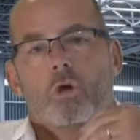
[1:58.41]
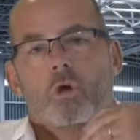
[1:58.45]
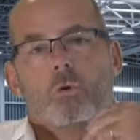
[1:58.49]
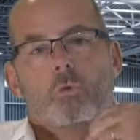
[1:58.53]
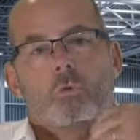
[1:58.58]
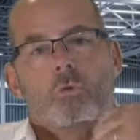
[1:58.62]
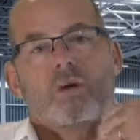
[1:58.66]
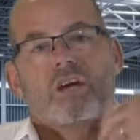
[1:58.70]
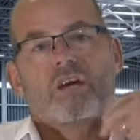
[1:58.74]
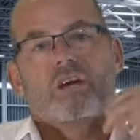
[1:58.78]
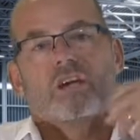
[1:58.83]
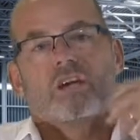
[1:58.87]

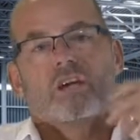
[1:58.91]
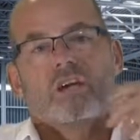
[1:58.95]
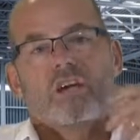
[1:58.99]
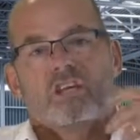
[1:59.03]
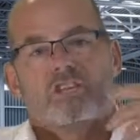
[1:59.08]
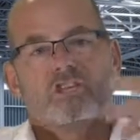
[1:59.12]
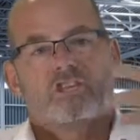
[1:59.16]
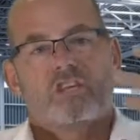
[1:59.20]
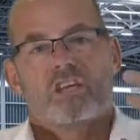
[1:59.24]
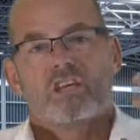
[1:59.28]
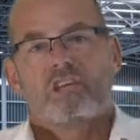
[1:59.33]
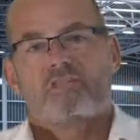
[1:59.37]
We're
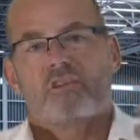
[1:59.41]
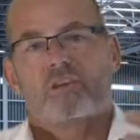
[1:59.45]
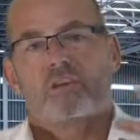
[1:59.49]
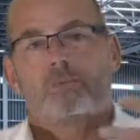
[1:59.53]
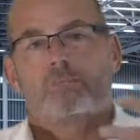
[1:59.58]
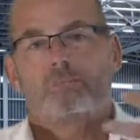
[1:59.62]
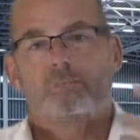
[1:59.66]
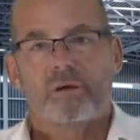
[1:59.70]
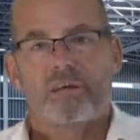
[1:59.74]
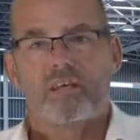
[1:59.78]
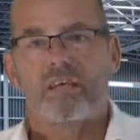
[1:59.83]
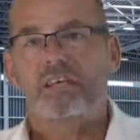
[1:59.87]

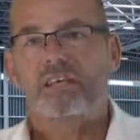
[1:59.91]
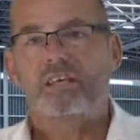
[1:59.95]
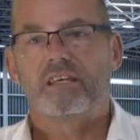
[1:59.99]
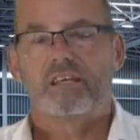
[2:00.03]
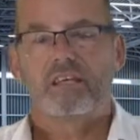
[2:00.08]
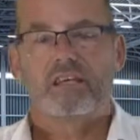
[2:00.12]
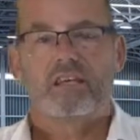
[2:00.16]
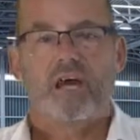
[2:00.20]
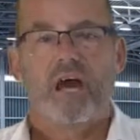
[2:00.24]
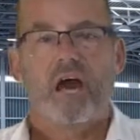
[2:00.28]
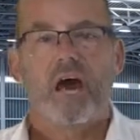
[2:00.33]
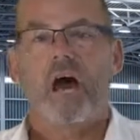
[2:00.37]
achieving
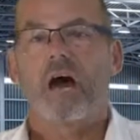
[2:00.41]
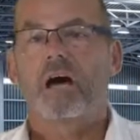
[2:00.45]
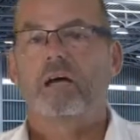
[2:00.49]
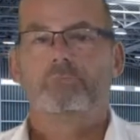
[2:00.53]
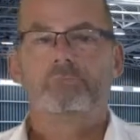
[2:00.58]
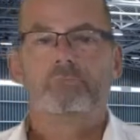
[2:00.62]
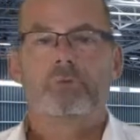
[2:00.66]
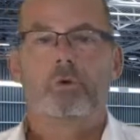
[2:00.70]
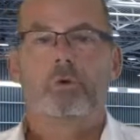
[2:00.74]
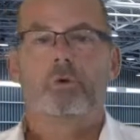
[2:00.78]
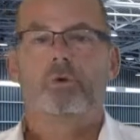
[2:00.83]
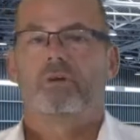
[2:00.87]
peak
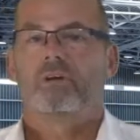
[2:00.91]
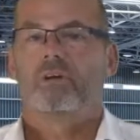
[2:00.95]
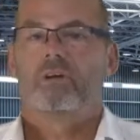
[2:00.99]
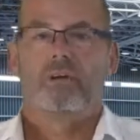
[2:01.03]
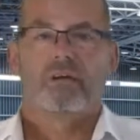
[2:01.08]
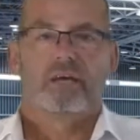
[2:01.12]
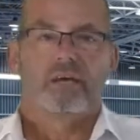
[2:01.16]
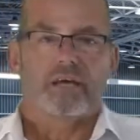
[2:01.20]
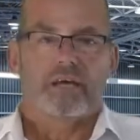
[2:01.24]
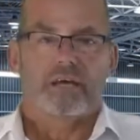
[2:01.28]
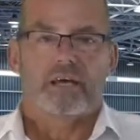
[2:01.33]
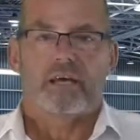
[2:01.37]
output.
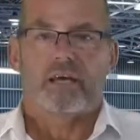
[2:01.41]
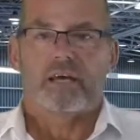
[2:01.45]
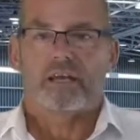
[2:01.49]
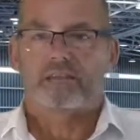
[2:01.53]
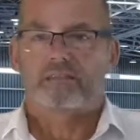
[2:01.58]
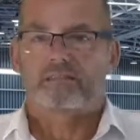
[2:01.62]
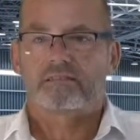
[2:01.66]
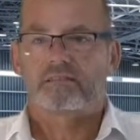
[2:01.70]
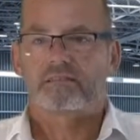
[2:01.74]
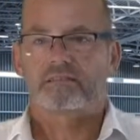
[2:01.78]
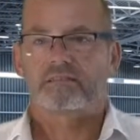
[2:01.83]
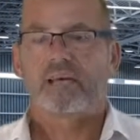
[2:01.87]

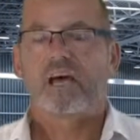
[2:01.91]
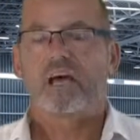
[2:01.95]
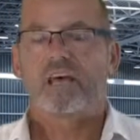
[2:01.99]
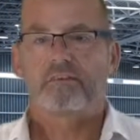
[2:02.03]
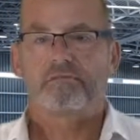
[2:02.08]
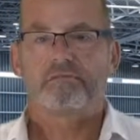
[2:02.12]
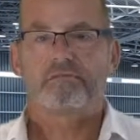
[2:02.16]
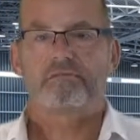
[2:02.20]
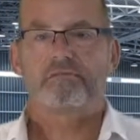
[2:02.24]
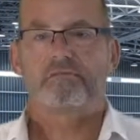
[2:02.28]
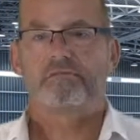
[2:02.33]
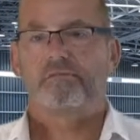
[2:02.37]
It's
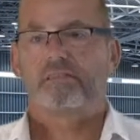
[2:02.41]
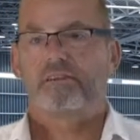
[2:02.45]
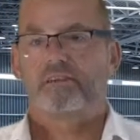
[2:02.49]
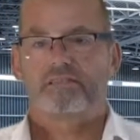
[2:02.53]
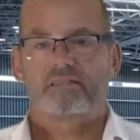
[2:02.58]
safe, it's